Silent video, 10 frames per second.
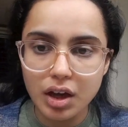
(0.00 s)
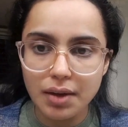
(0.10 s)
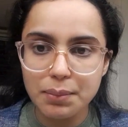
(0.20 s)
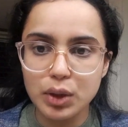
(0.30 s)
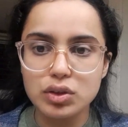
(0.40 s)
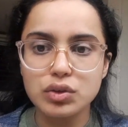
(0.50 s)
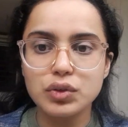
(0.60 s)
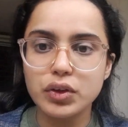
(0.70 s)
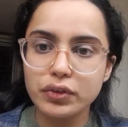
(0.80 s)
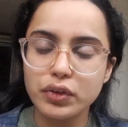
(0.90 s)
because the
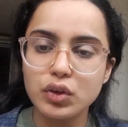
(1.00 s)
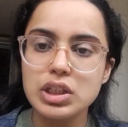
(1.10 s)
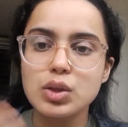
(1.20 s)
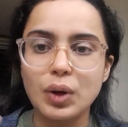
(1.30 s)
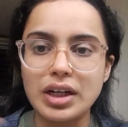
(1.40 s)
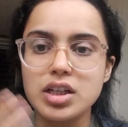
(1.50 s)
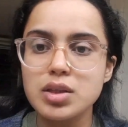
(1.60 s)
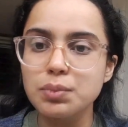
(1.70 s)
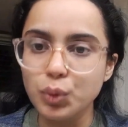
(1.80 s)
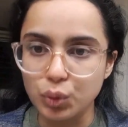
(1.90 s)
workflow is quite
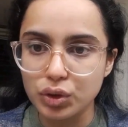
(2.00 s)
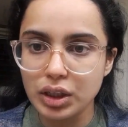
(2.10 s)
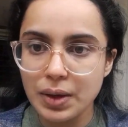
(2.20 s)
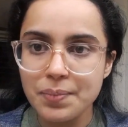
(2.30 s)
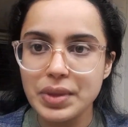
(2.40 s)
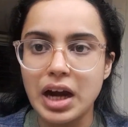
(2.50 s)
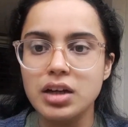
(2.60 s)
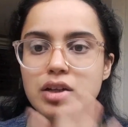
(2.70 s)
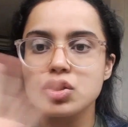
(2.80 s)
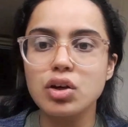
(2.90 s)
smooth and
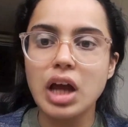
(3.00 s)
does not